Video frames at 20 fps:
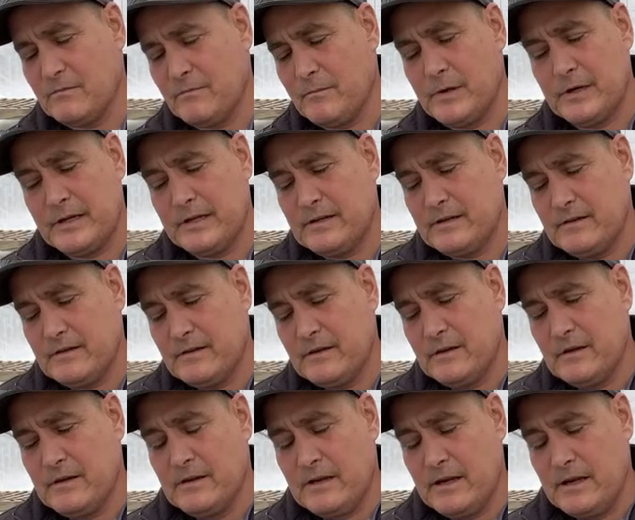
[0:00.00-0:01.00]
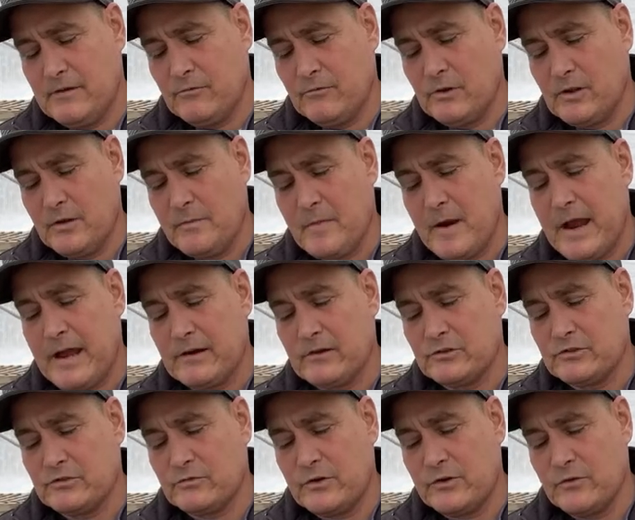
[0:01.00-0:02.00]
but it really
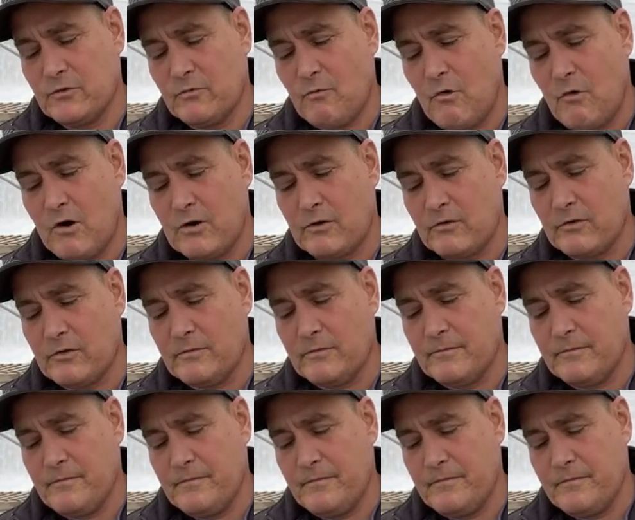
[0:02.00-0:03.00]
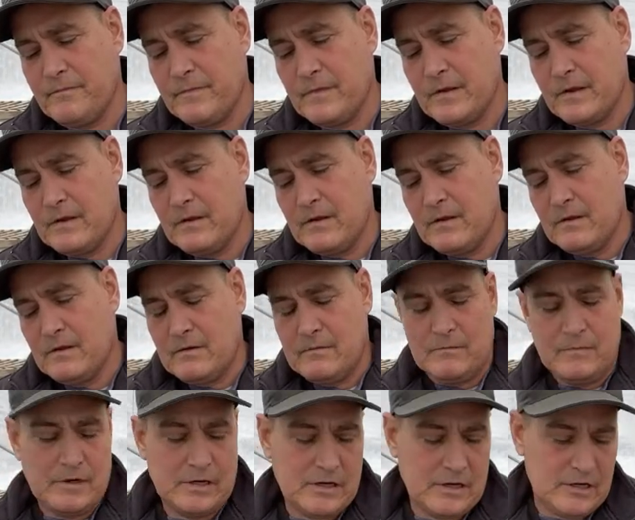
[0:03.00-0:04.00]
matters when you're watering them,
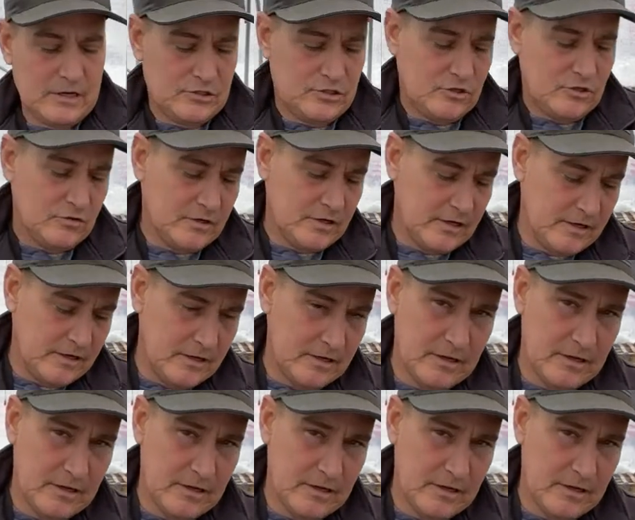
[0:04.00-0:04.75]
because you can